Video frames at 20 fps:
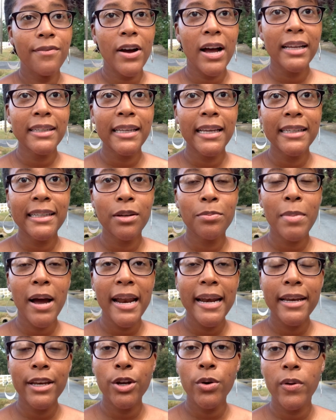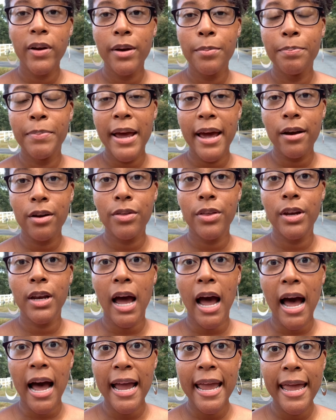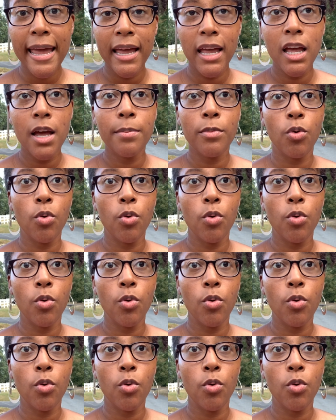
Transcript: I see somebody doing better than I am,